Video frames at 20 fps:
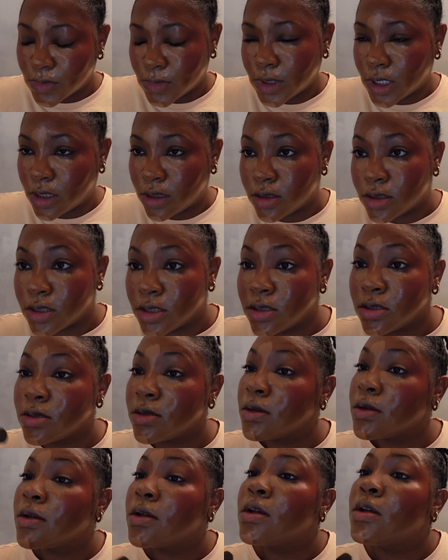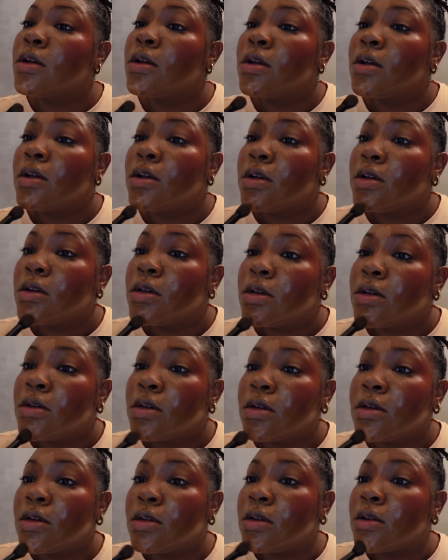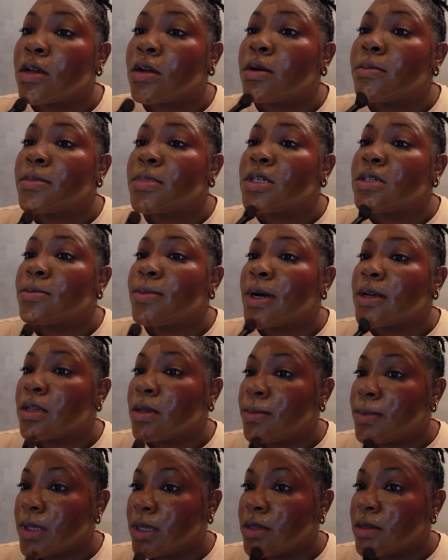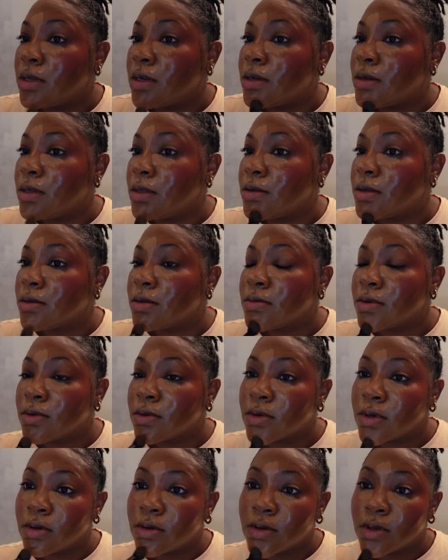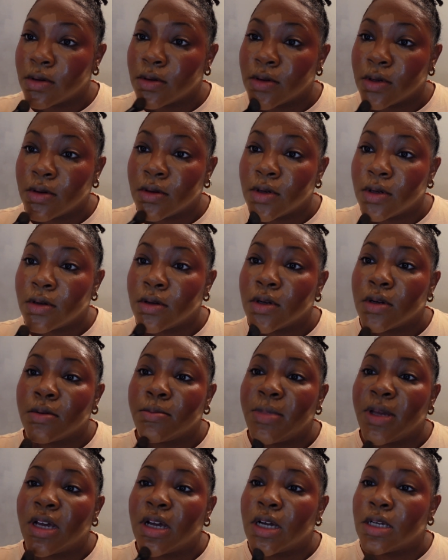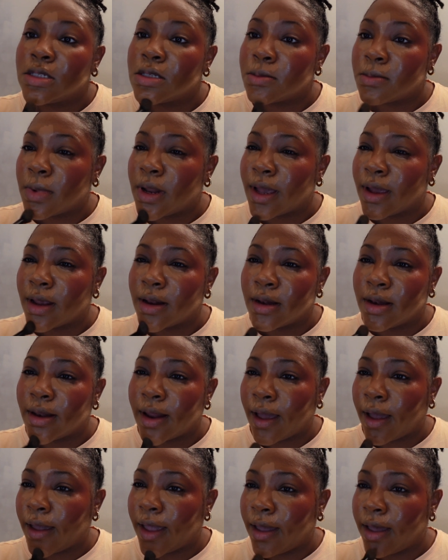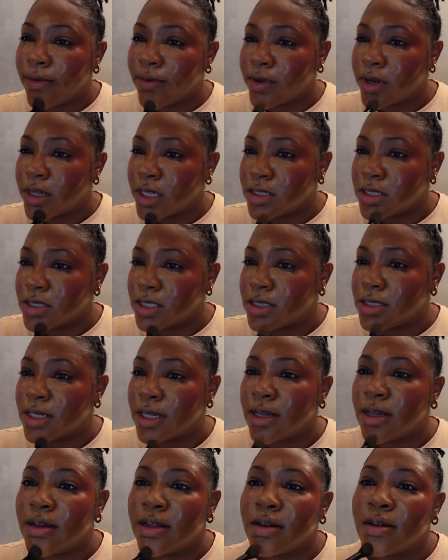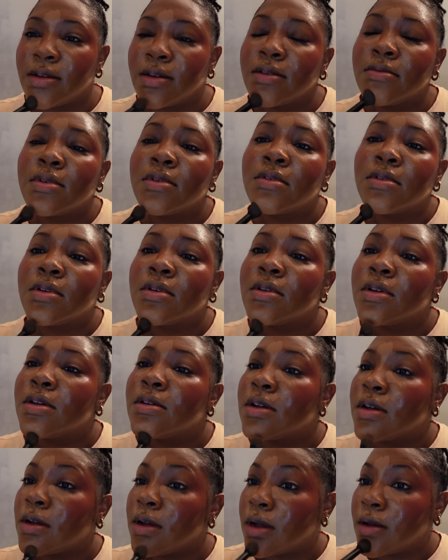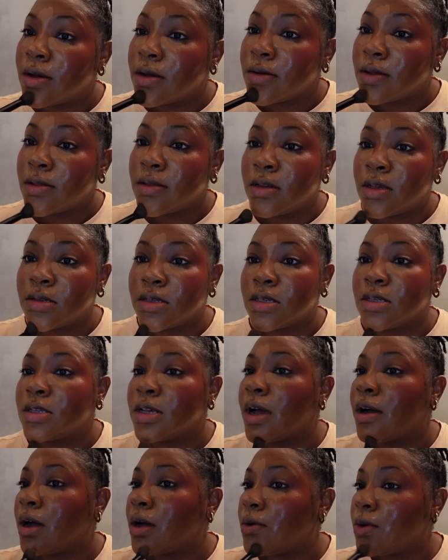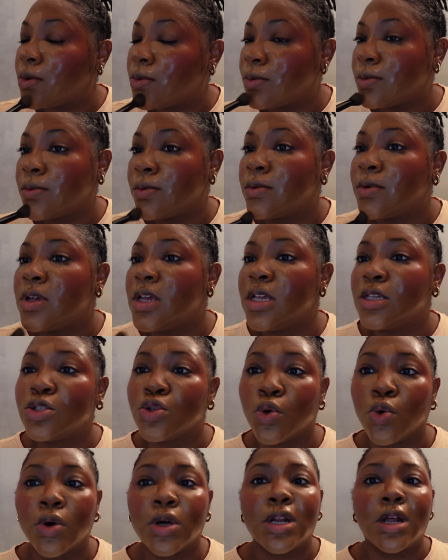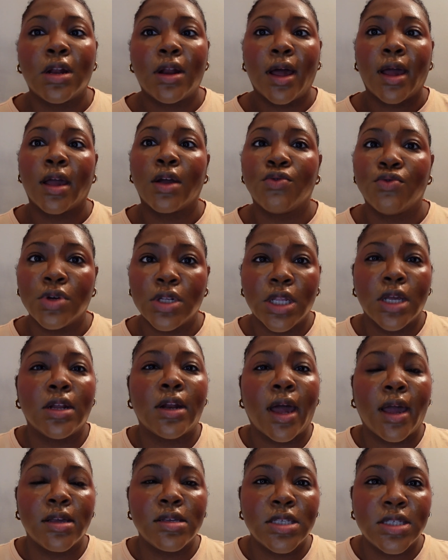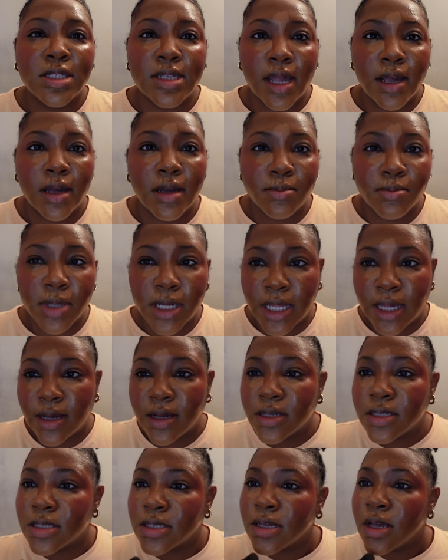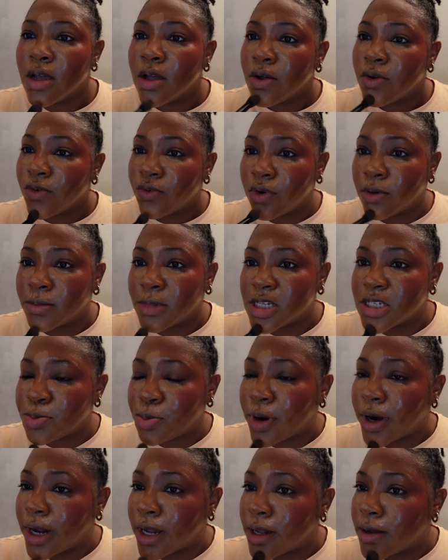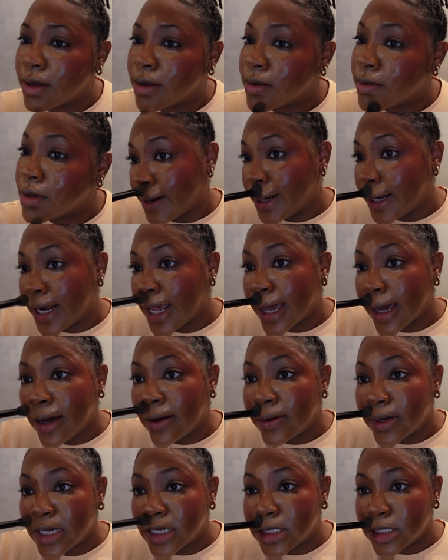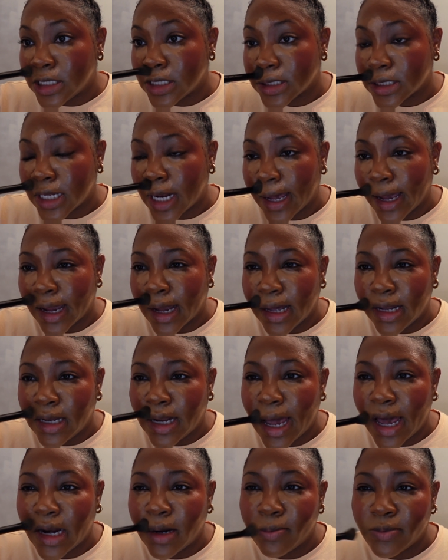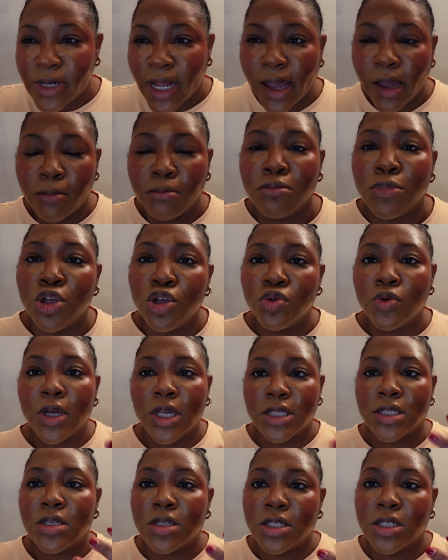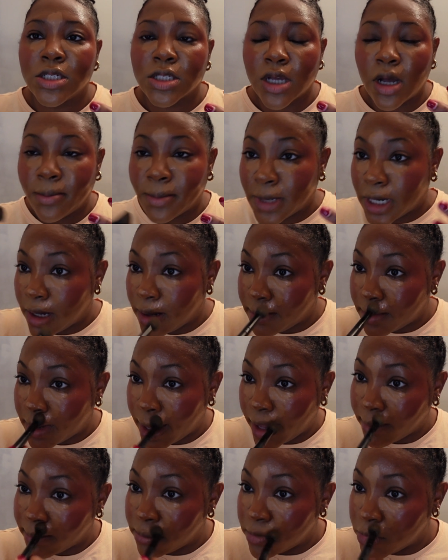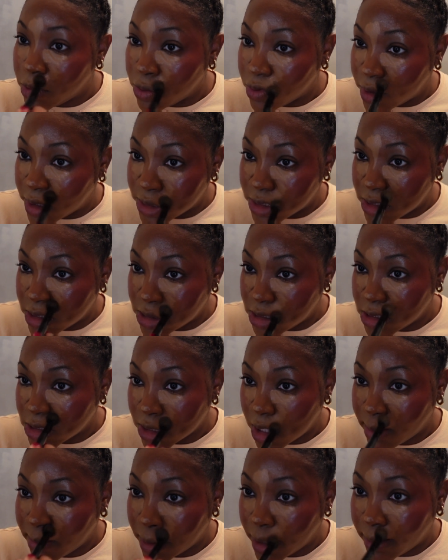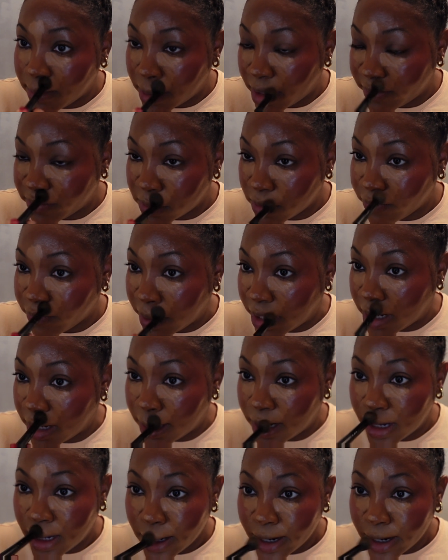Yes. Now I'm just about to blend it in. Because I'm like not having it sit, this is how it's going to like really like stay in place from the spray. Now it's just like a lot of like mucus is just coming up. Like mucus is just coming up left and right.